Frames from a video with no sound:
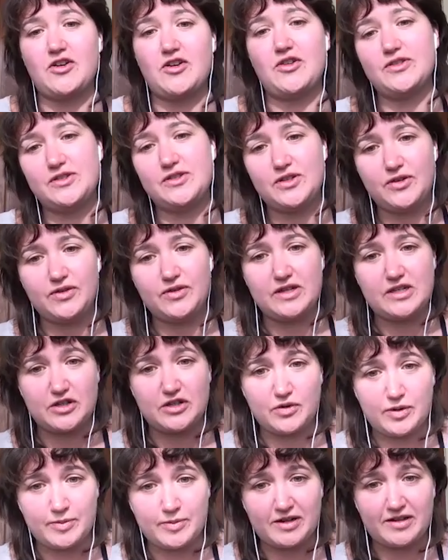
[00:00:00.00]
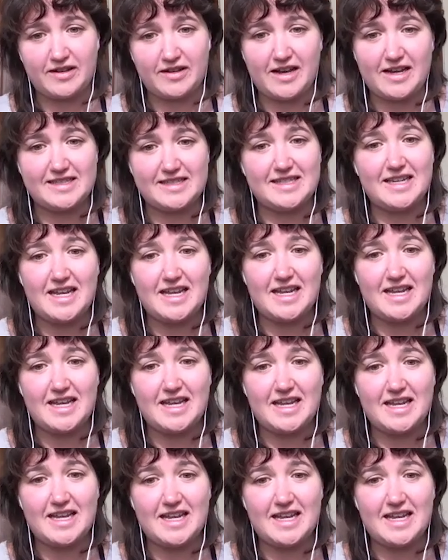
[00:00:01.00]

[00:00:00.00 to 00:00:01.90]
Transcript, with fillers: also the decriminalized nature